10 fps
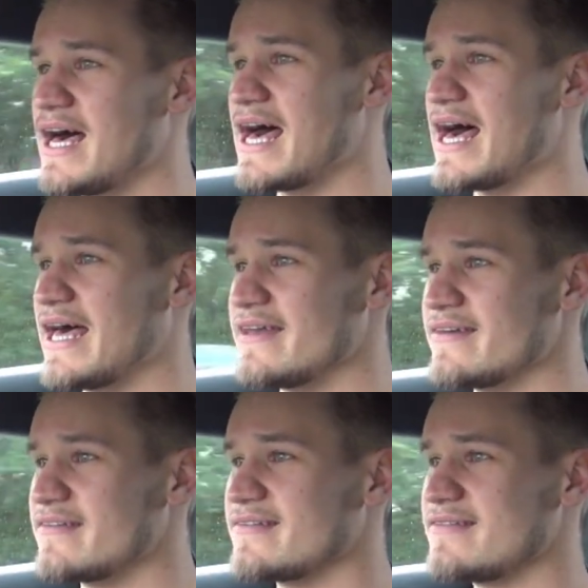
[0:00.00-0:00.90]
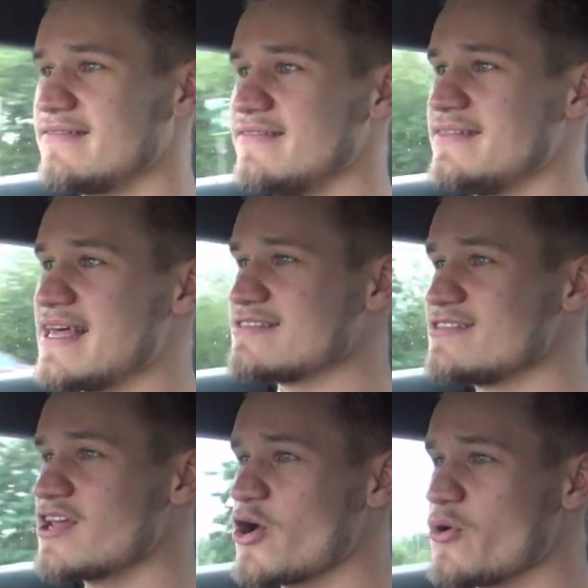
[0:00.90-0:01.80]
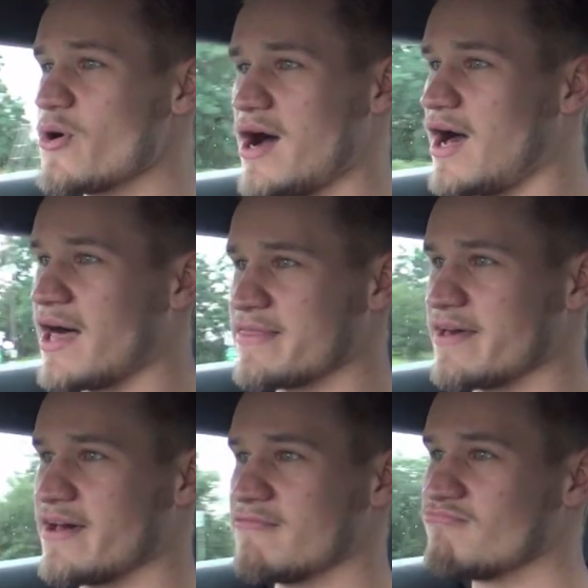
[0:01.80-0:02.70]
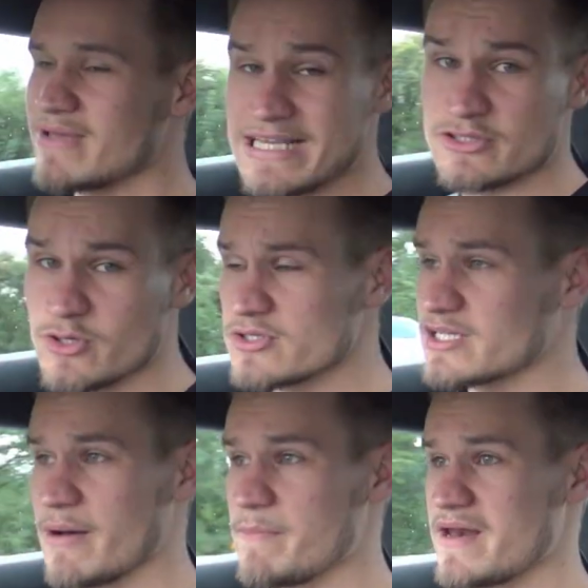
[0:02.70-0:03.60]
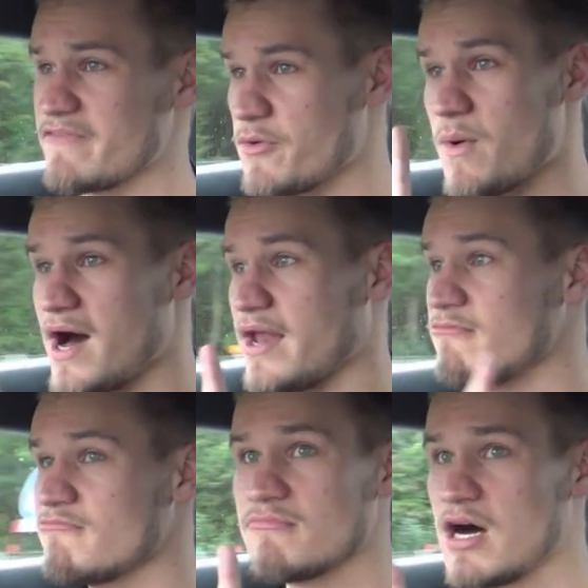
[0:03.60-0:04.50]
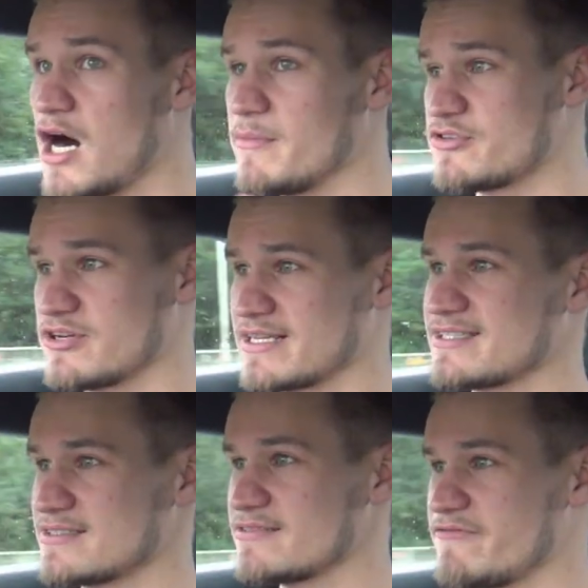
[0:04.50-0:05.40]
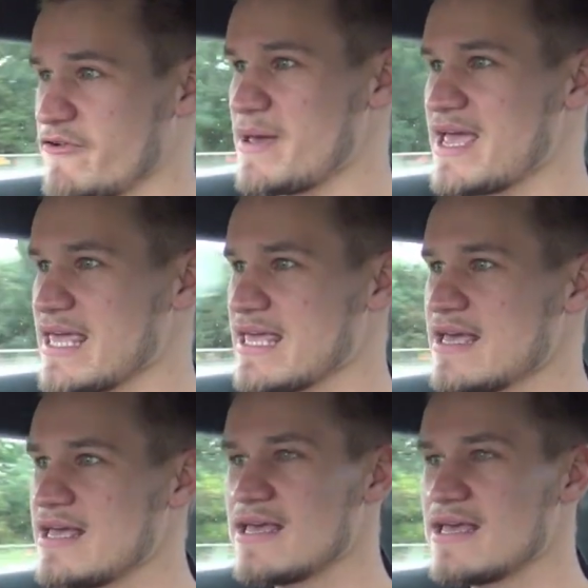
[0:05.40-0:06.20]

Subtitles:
and there's no other exhaust company, for one. Armytrix, for me,